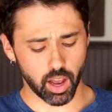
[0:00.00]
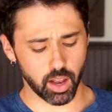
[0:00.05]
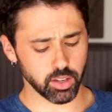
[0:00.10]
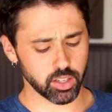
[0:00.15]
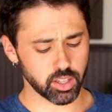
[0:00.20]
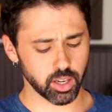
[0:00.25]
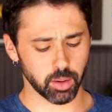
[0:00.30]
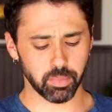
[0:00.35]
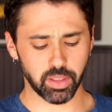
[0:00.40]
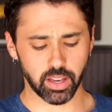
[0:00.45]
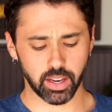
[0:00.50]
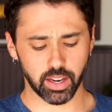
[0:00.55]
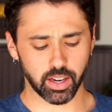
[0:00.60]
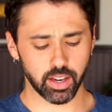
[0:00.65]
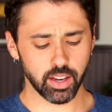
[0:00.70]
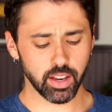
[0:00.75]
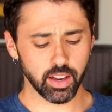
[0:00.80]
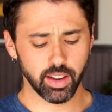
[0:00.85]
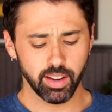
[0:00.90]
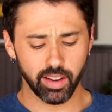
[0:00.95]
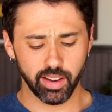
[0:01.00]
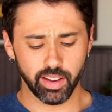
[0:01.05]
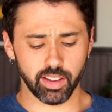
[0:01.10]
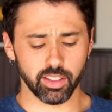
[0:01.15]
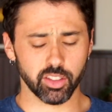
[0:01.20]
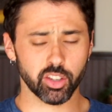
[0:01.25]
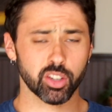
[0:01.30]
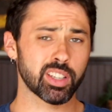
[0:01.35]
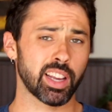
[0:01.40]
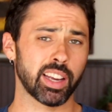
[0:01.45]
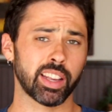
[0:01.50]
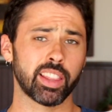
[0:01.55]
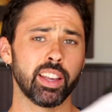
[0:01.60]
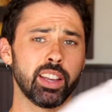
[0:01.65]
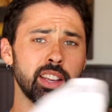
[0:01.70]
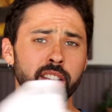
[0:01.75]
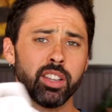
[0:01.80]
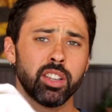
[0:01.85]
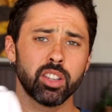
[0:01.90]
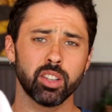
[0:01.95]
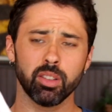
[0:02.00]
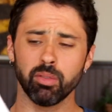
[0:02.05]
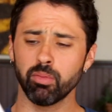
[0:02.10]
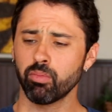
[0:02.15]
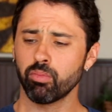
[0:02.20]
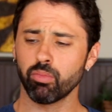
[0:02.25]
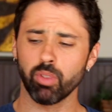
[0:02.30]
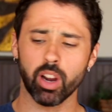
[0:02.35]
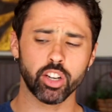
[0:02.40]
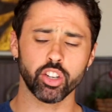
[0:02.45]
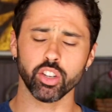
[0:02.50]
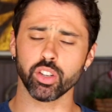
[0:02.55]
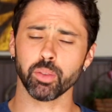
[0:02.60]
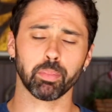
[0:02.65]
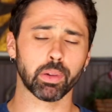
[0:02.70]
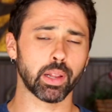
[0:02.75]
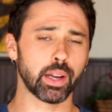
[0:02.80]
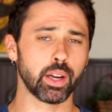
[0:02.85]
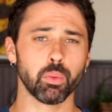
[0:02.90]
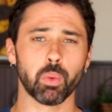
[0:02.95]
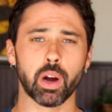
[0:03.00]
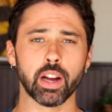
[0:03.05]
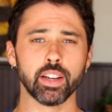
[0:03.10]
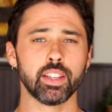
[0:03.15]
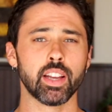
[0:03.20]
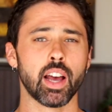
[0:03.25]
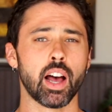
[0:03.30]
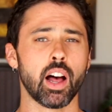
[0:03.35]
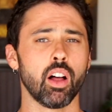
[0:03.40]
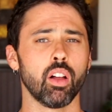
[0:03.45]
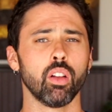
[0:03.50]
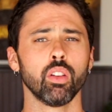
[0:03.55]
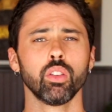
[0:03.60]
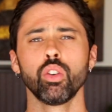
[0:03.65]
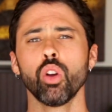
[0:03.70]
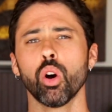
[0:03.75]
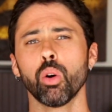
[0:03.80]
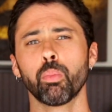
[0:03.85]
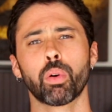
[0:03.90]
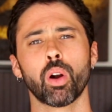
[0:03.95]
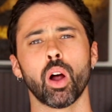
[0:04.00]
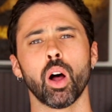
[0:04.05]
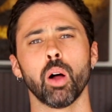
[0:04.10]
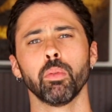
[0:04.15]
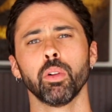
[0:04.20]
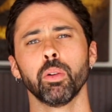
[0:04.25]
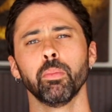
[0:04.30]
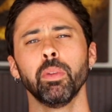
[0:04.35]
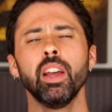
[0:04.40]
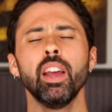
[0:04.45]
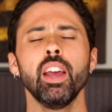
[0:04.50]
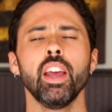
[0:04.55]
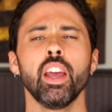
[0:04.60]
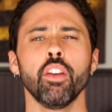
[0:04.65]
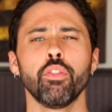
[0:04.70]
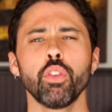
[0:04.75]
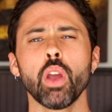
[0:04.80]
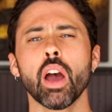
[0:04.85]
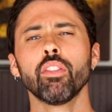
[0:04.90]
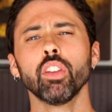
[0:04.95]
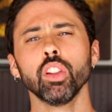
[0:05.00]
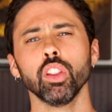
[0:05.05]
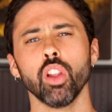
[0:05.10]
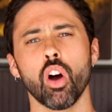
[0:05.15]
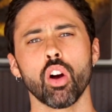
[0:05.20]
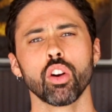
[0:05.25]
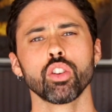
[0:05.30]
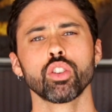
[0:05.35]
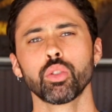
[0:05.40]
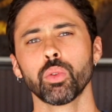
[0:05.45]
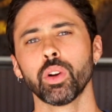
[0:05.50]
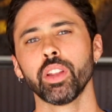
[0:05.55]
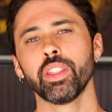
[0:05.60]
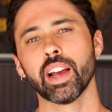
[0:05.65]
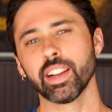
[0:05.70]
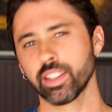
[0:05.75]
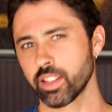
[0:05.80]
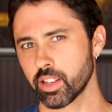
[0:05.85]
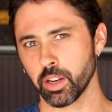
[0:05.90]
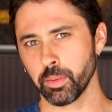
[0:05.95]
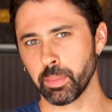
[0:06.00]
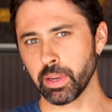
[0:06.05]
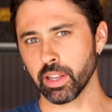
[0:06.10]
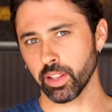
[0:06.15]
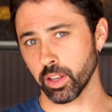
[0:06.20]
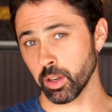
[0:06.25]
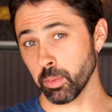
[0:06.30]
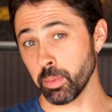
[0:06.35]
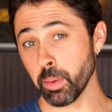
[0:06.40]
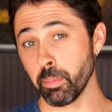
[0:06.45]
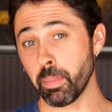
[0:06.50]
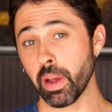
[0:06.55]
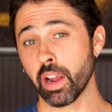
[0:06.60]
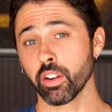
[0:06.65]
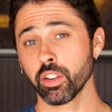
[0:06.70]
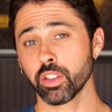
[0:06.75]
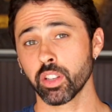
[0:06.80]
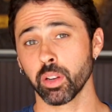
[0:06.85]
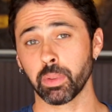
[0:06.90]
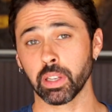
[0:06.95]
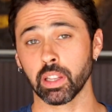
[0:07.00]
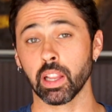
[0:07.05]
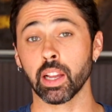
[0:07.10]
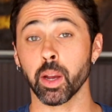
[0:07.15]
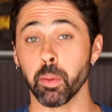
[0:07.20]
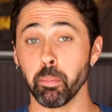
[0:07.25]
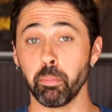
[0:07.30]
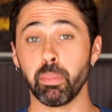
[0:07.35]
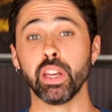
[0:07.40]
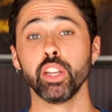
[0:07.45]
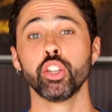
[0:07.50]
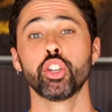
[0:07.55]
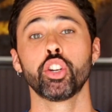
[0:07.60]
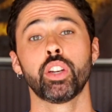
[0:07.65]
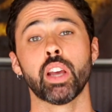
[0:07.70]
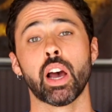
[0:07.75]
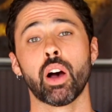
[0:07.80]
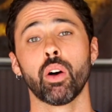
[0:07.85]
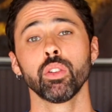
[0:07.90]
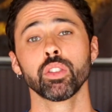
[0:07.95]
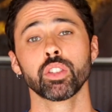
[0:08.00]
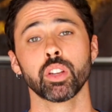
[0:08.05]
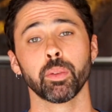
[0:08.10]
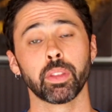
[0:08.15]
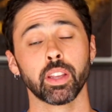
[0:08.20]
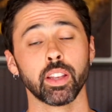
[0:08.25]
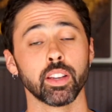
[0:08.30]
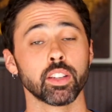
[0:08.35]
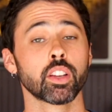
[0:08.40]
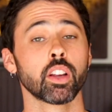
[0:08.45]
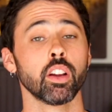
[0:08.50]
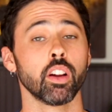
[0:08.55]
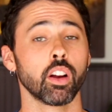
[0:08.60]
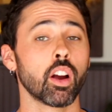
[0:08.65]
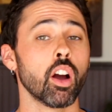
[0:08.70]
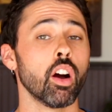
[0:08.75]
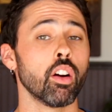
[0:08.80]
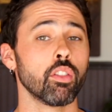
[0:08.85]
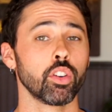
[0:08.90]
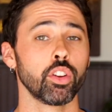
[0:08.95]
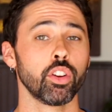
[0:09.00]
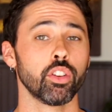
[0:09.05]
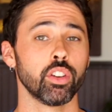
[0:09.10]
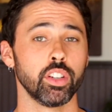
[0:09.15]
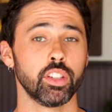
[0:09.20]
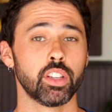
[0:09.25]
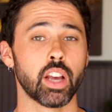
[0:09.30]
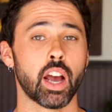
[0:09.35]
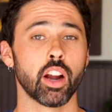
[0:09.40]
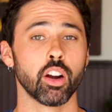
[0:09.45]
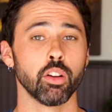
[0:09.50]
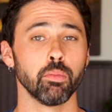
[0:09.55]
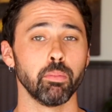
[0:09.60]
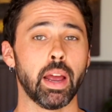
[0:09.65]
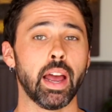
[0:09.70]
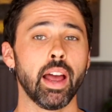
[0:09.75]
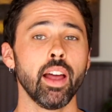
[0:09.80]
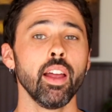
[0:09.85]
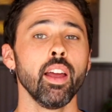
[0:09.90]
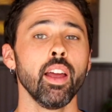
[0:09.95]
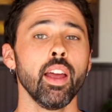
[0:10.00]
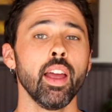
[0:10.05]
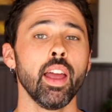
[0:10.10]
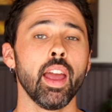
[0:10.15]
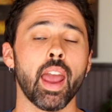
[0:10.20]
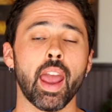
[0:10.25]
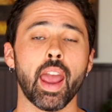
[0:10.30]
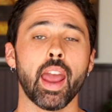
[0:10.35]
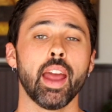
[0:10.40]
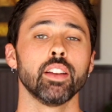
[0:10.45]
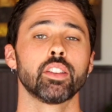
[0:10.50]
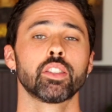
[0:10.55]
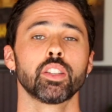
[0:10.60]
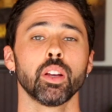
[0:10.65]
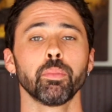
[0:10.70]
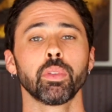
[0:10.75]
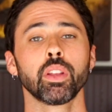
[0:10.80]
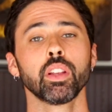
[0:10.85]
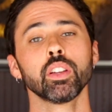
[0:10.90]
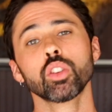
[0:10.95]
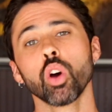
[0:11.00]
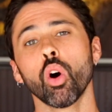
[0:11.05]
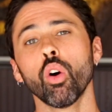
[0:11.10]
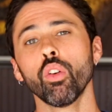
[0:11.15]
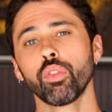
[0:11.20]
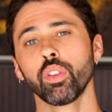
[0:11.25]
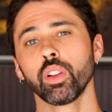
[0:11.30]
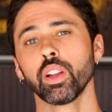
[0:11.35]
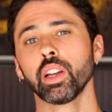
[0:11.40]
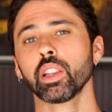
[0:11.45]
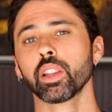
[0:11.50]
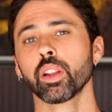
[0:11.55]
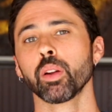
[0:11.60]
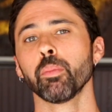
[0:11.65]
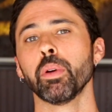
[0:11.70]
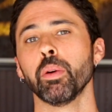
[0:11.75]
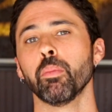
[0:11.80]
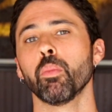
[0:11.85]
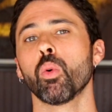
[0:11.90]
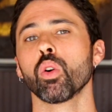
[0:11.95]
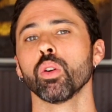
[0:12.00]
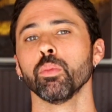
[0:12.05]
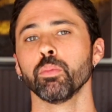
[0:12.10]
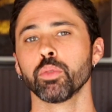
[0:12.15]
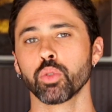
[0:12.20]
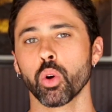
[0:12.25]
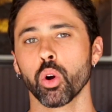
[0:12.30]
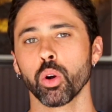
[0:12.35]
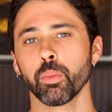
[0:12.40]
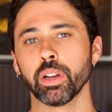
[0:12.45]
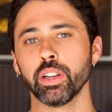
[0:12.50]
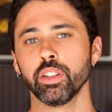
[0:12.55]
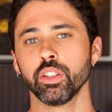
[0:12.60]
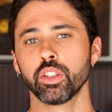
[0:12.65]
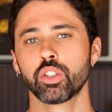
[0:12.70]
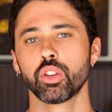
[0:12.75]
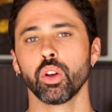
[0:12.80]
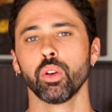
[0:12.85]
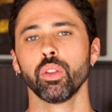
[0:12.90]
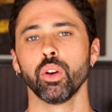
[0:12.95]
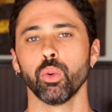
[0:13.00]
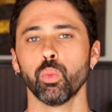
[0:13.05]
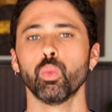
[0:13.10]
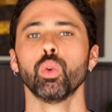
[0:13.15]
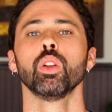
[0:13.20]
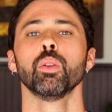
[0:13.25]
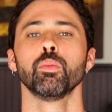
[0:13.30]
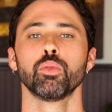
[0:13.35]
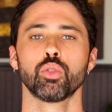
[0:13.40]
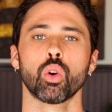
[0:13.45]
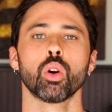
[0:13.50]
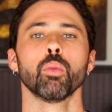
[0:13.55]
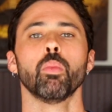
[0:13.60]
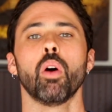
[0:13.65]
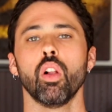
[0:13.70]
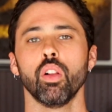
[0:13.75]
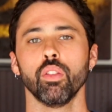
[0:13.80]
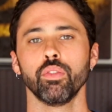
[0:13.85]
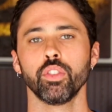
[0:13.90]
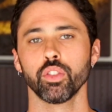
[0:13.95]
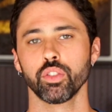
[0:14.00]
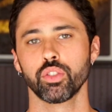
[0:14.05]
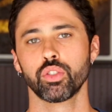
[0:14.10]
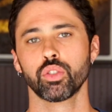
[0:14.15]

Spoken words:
something looks like this, right? Just a plain white towel, no problem. If you have a large one, that's gonna be a little bit better, something like a beach towel, something that's gonna cover your entire mat, and something that's hopefully a little bit more absorbent so that it will absorb all of your